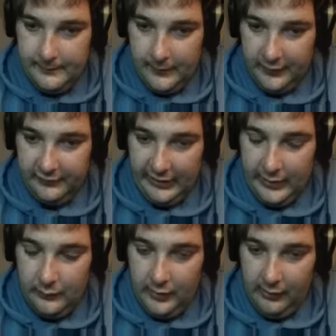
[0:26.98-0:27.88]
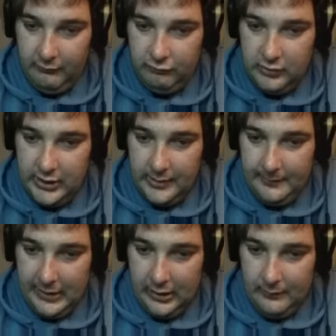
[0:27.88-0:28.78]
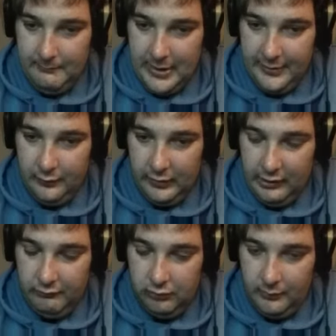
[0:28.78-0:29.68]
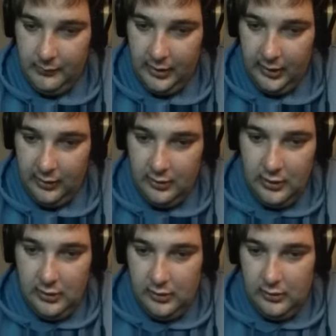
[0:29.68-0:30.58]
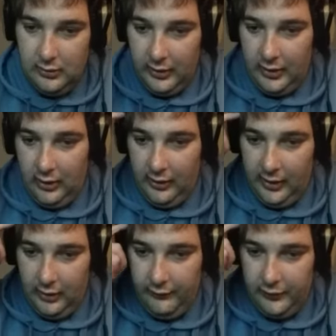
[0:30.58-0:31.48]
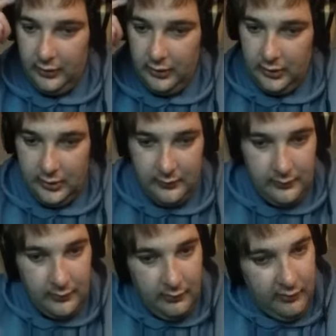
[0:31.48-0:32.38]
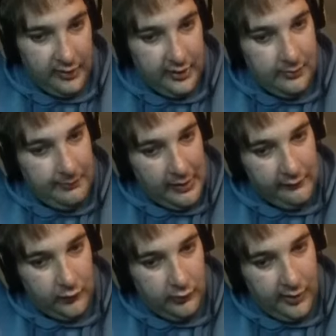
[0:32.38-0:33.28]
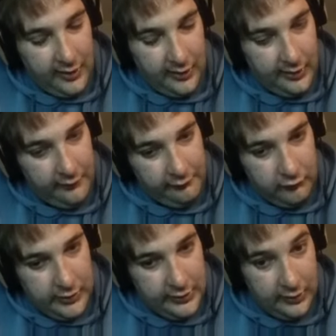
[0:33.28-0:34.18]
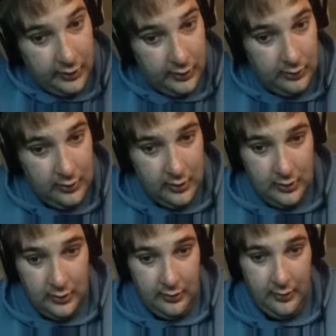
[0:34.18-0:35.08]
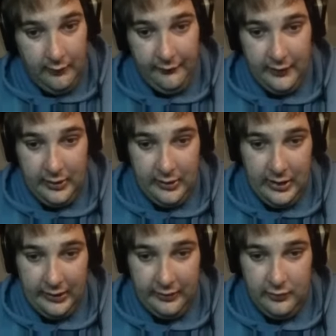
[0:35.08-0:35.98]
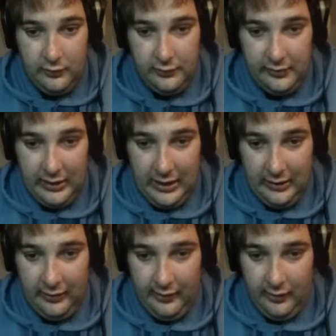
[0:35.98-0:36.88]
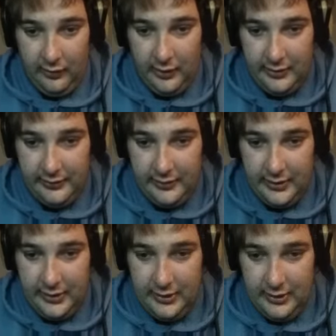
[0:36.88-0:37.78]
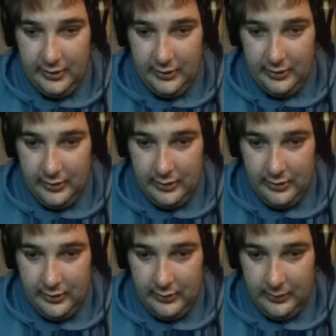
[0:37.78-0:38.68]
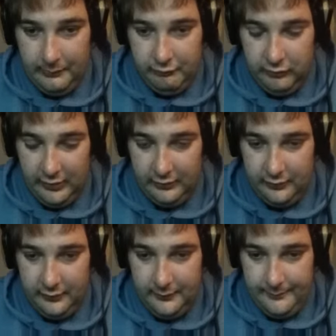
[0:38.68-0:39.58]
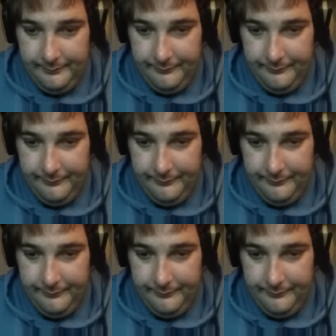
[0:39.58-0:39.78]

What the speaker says: My channel is really about mental health problems. I suffer paranoid schizophrenia, severe acute anxiety, depression.